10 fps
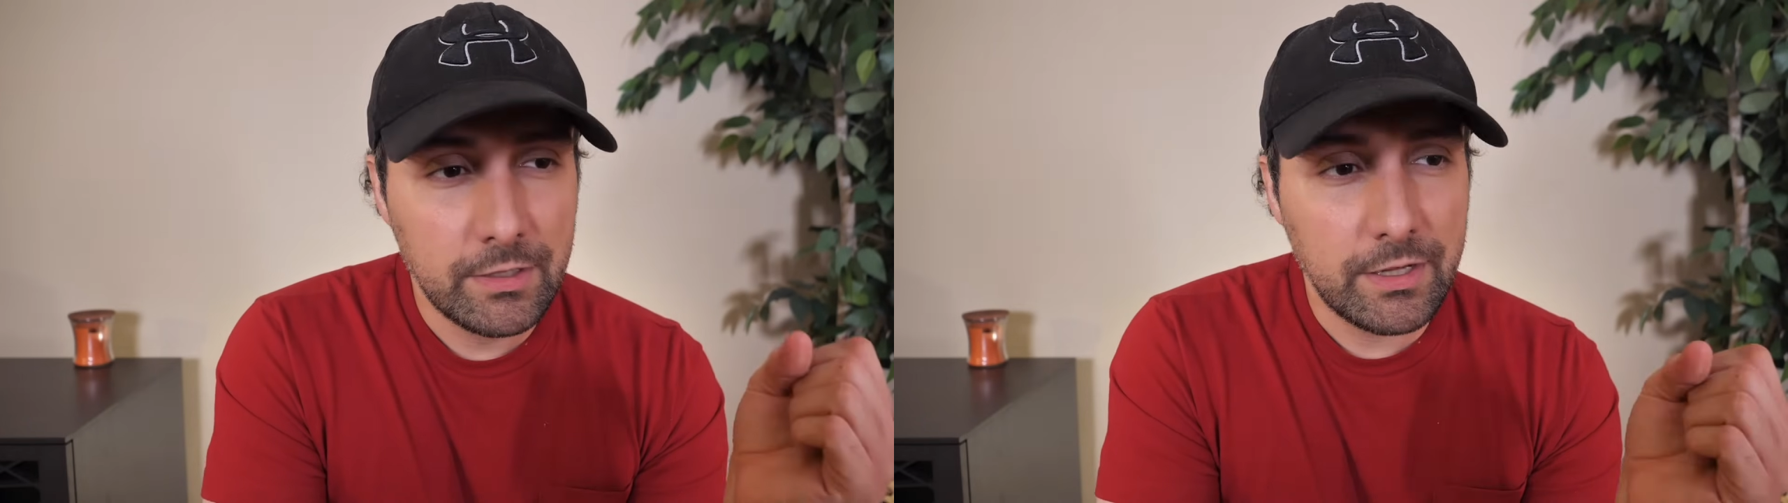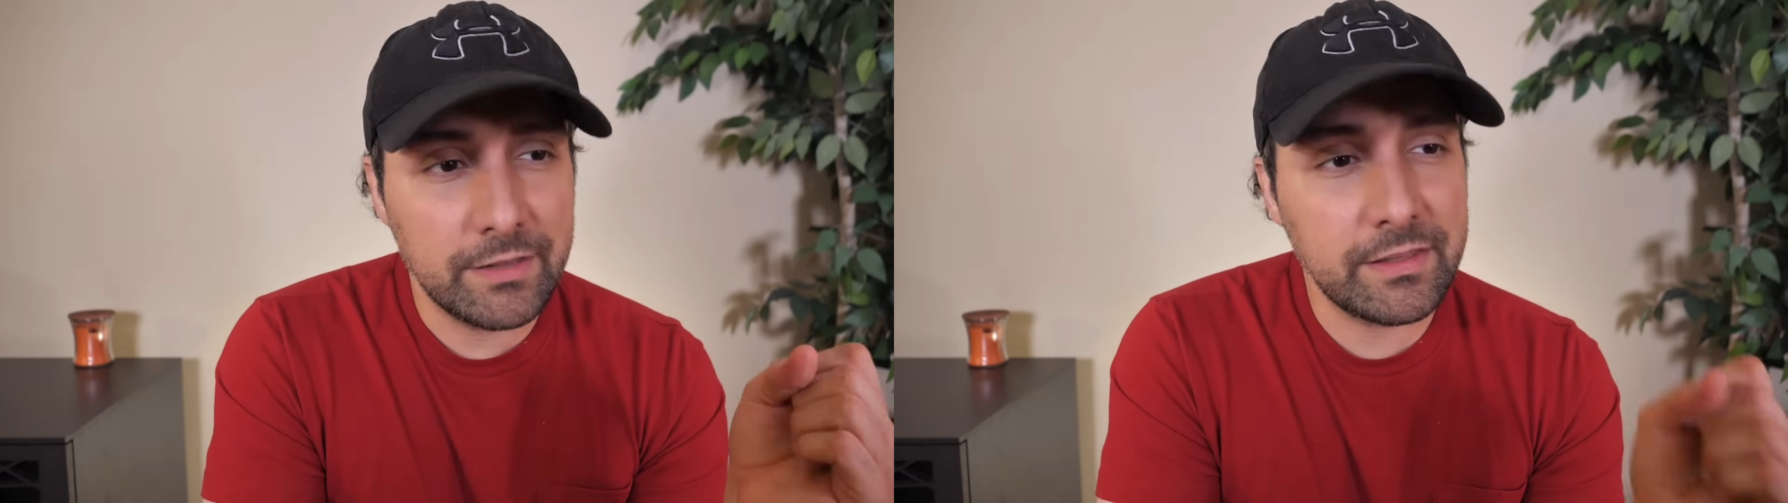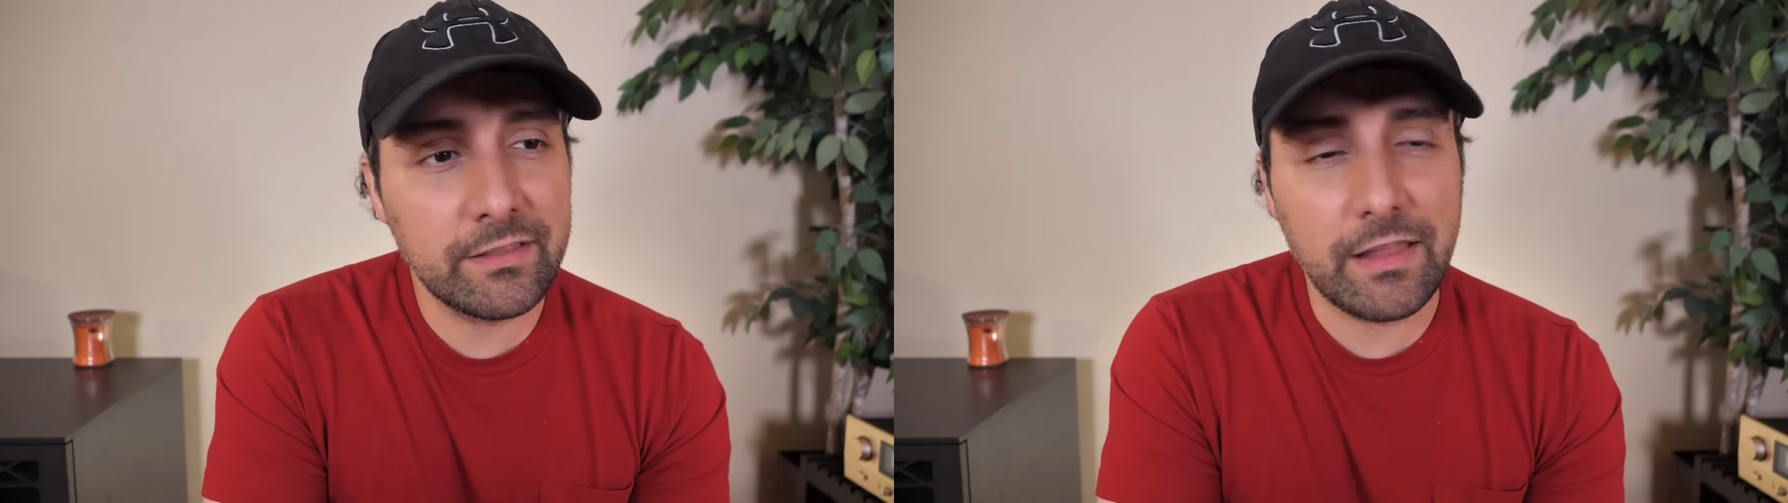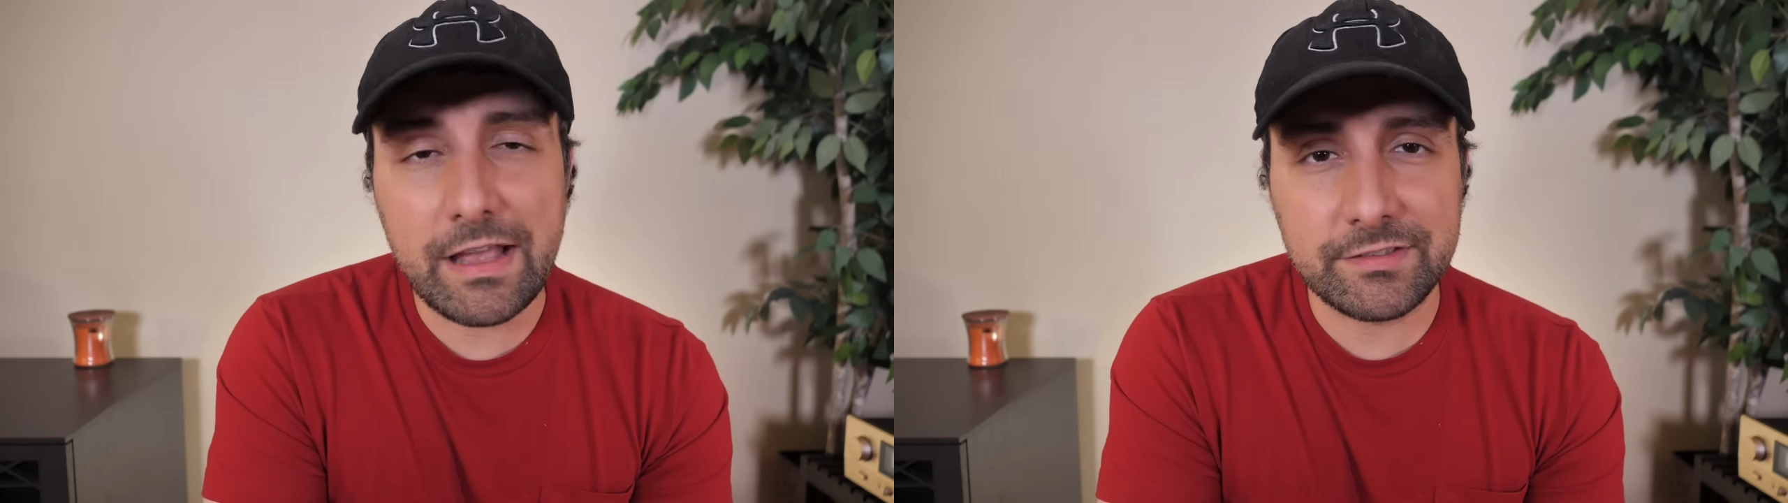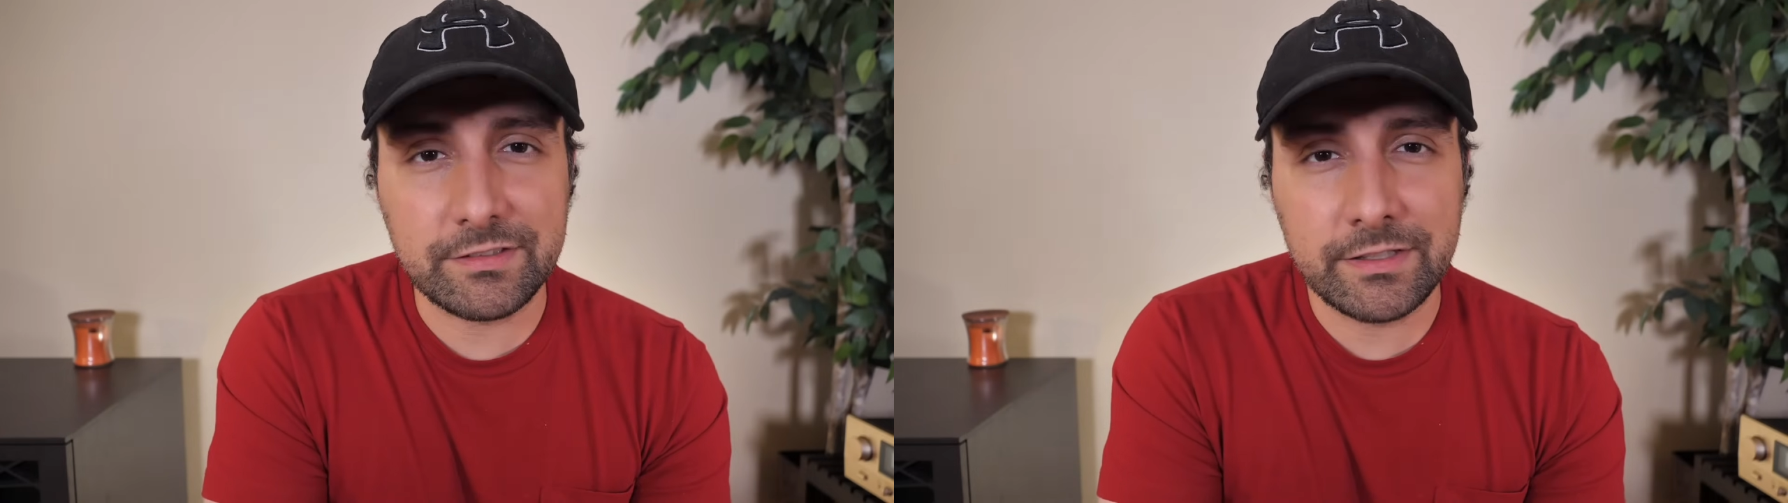And then
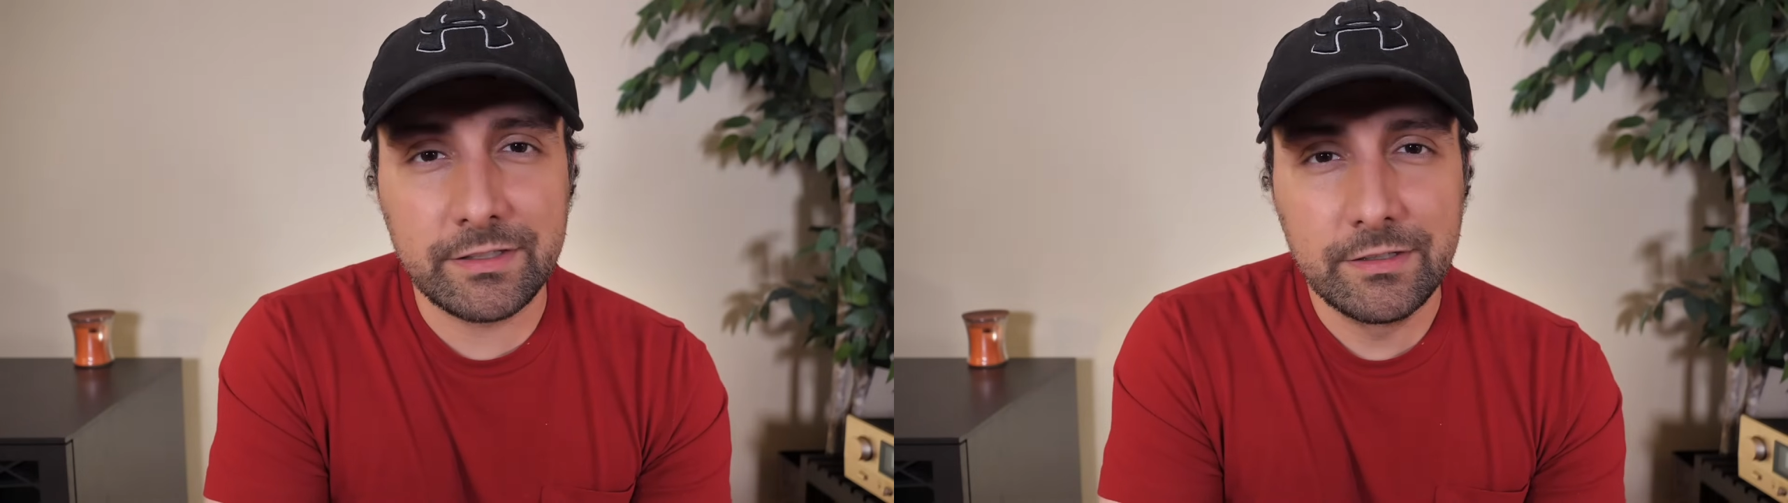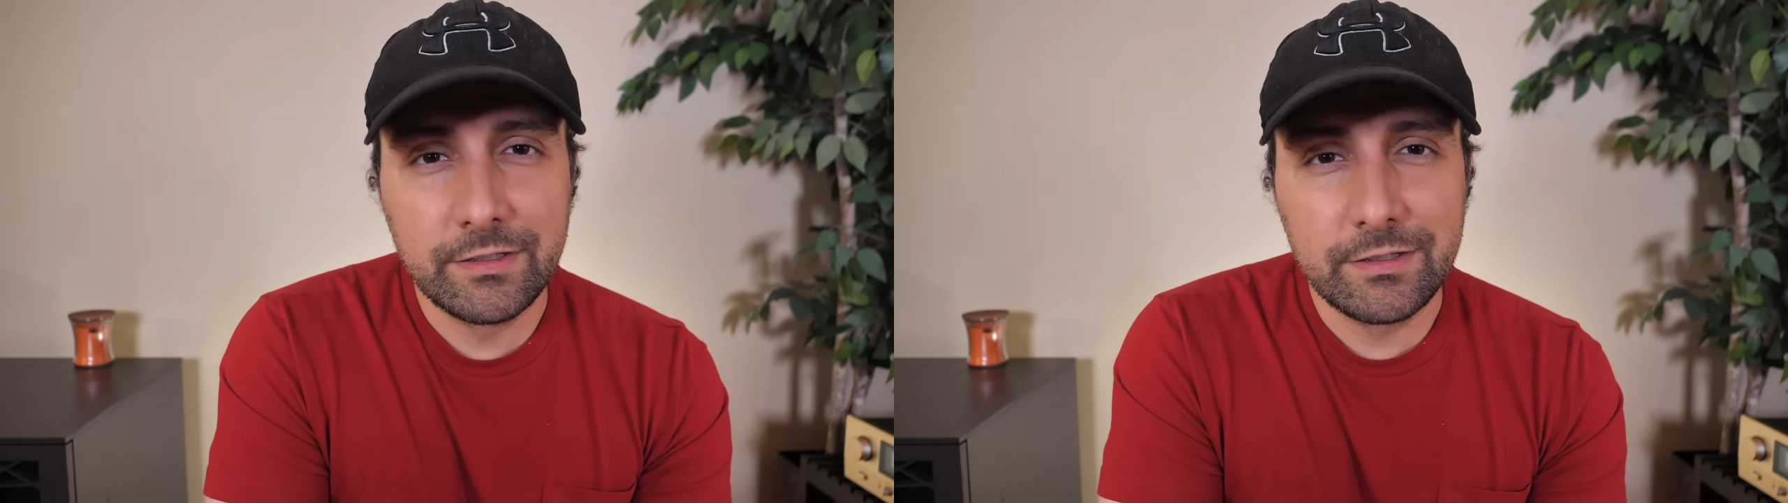lastly,